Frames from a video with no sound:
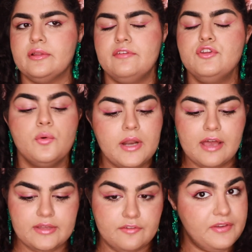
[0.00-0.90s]
Like if you don't want to
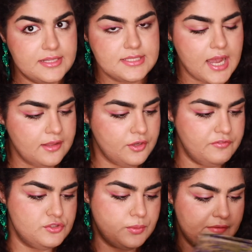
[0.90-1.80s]
have like a fancy eye look, if
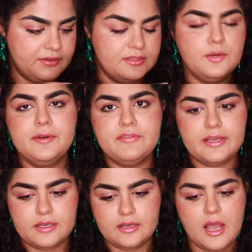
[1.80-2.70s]
you just want to have like a little bit of
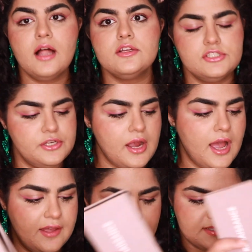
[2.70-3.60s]
like color to your
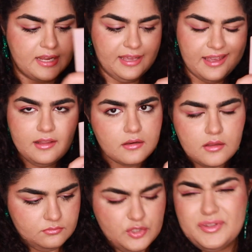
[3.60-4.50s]
eye and that's kind of it,
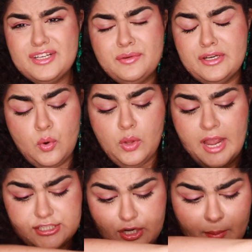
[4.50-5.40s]
you really don't need a whole
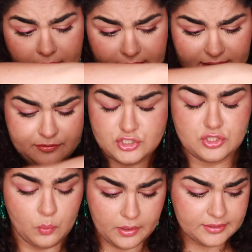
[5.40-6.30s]
eyeshadow palette, even just
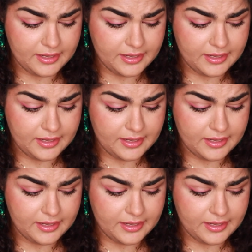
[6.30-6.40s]
the one.